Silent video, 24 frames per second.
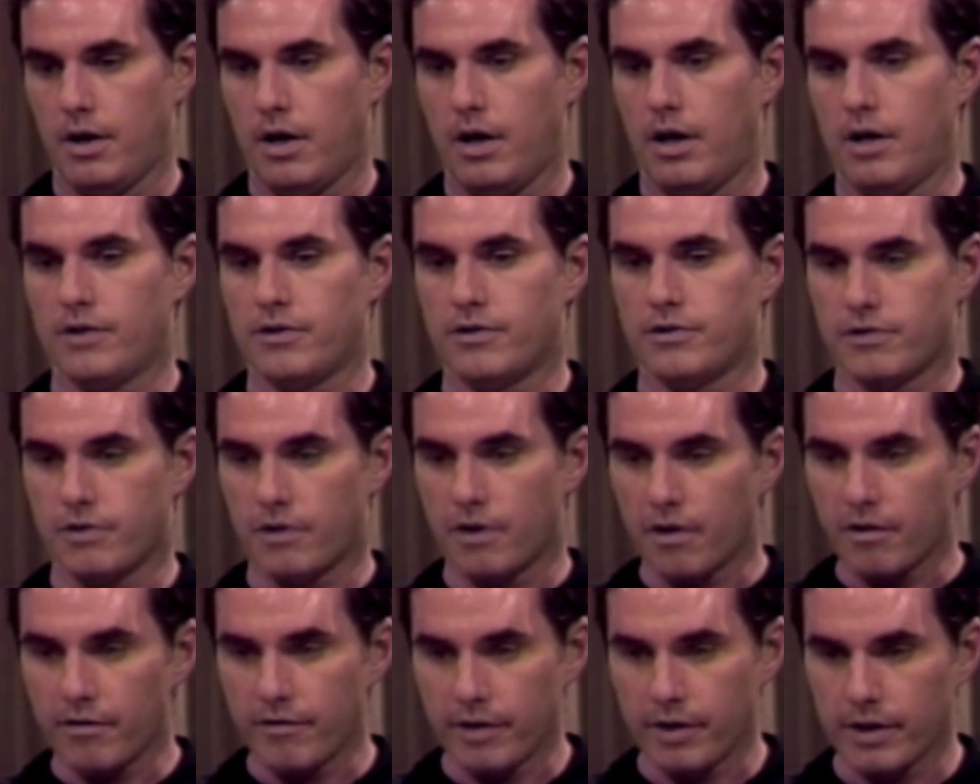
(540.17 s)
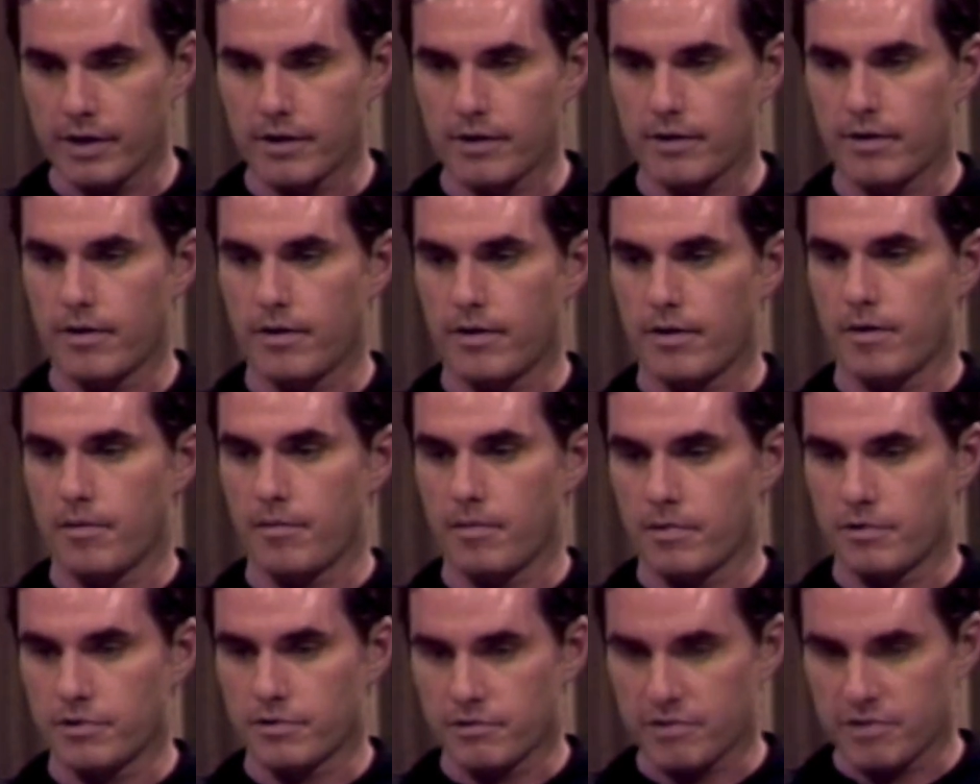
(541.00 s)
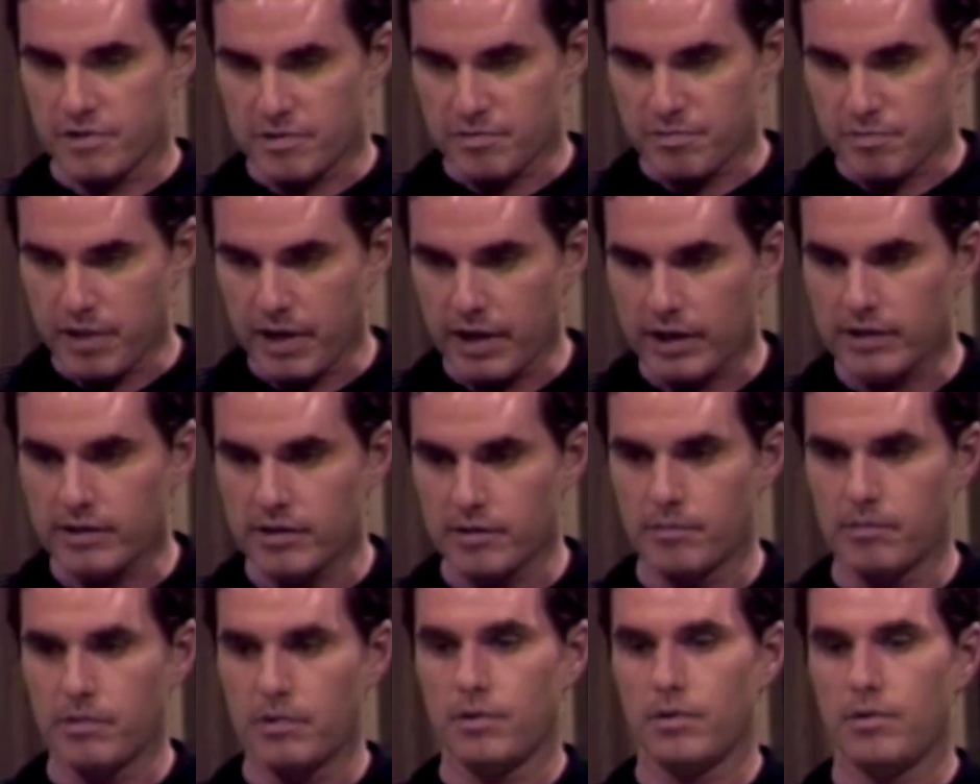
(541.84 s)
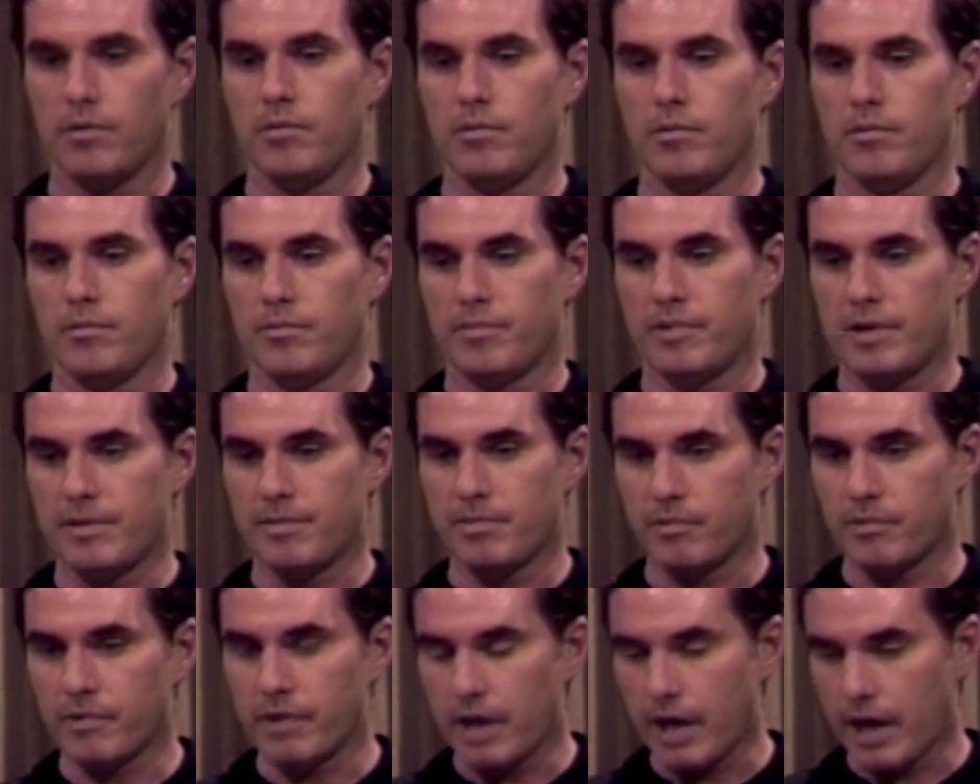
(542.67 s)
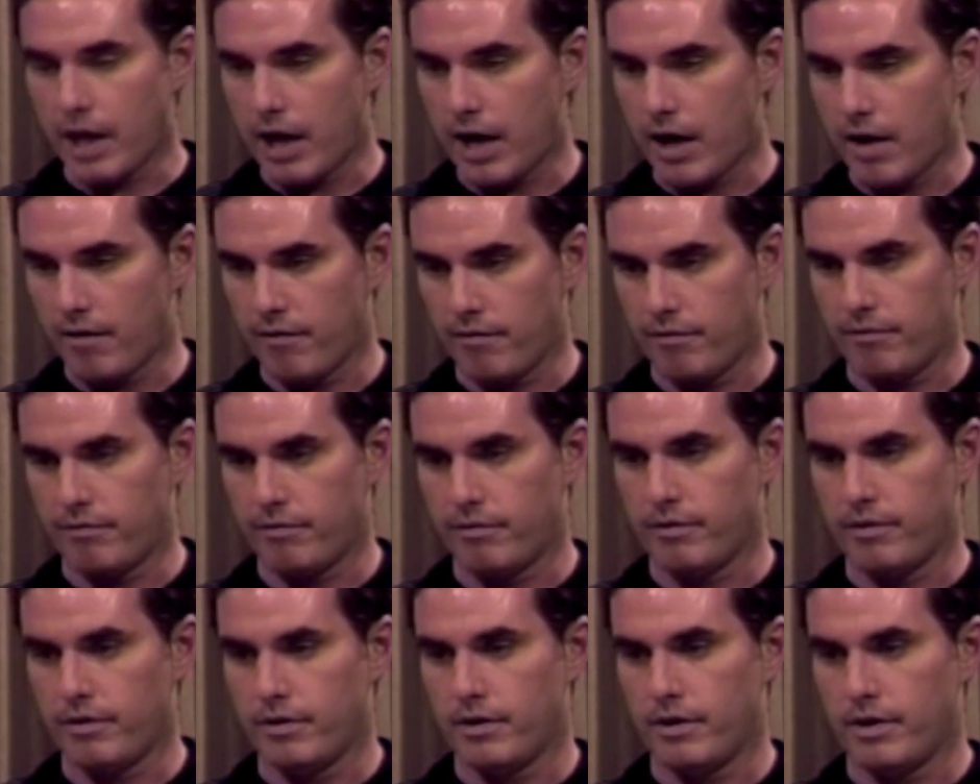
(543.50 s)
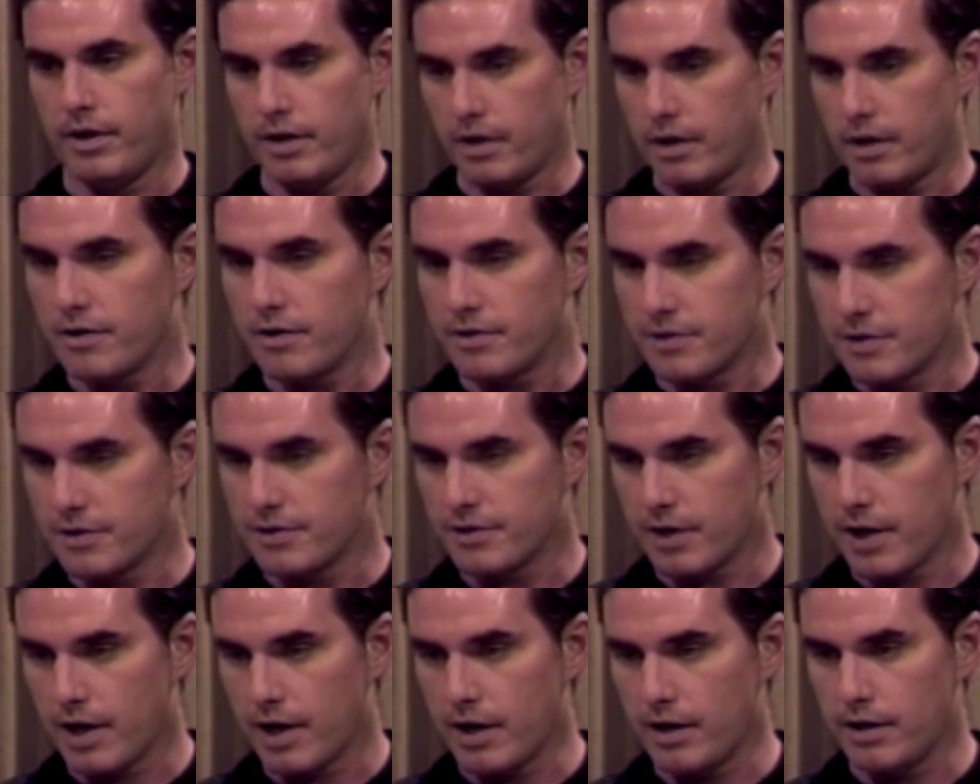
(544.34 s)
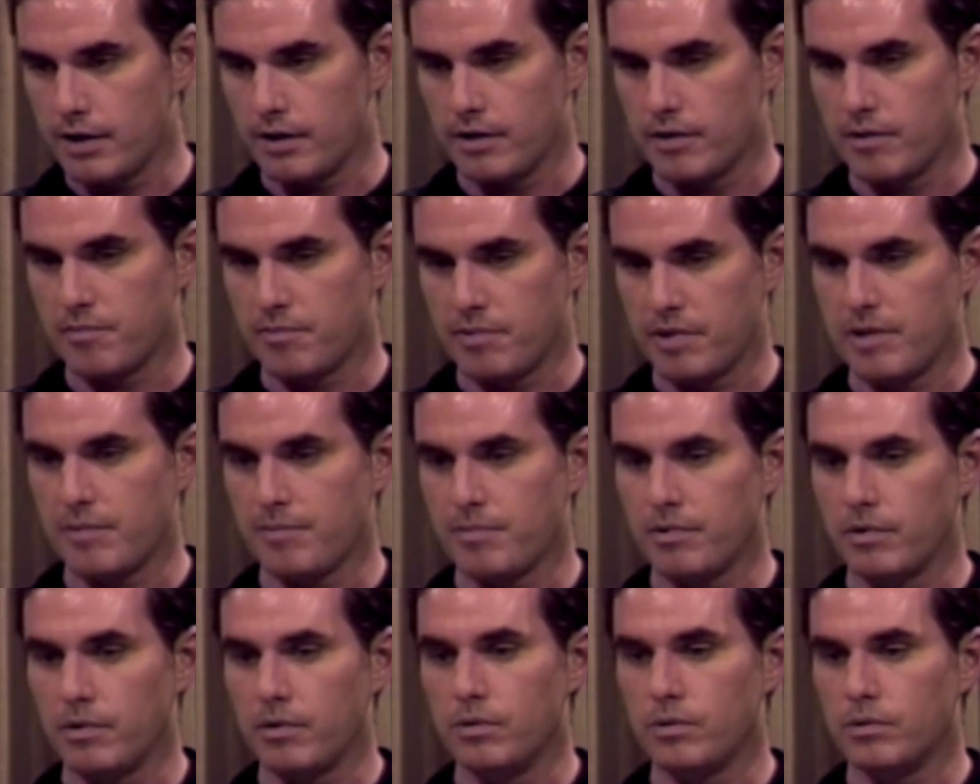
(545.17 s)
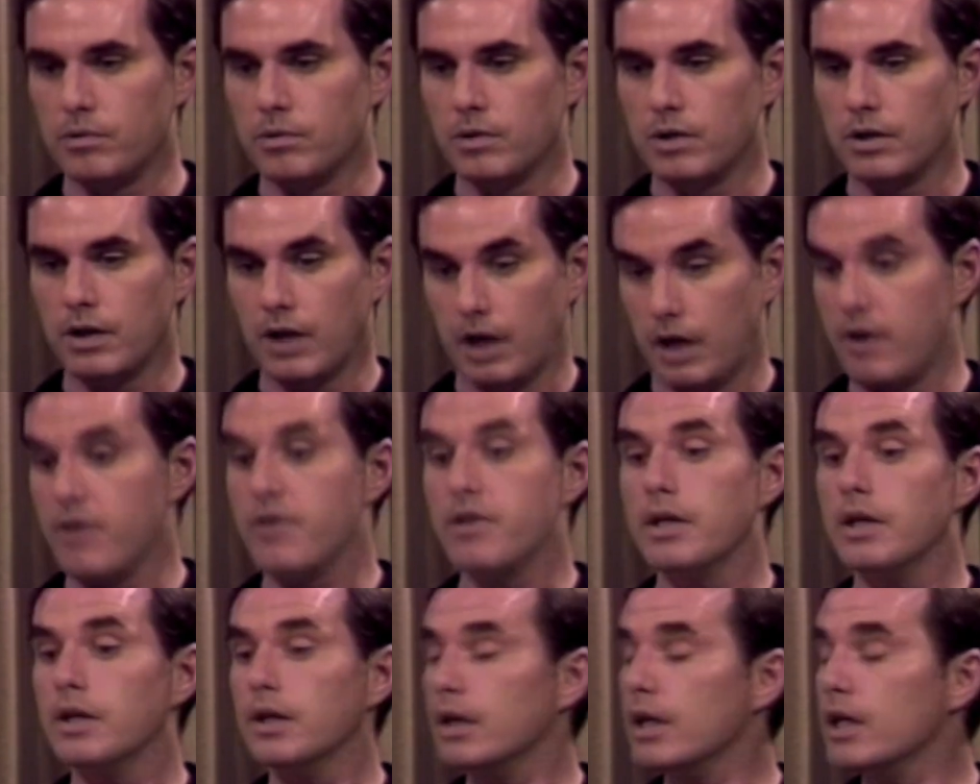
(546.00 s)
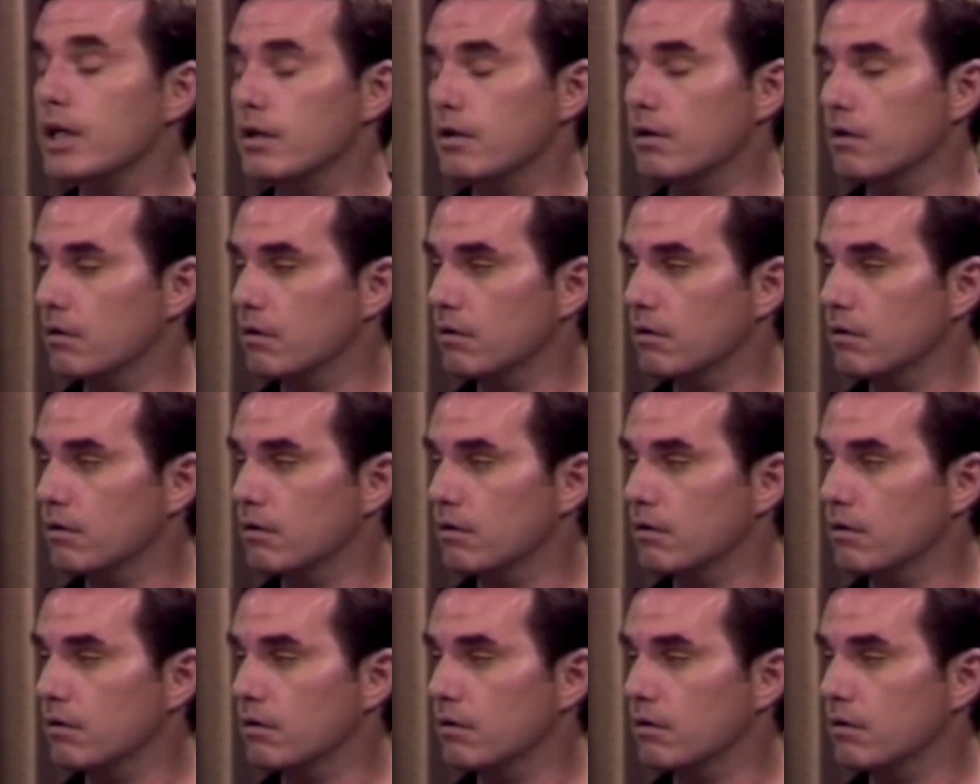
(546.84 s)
It's serving the most respectable people we have in society, the people who are the elite.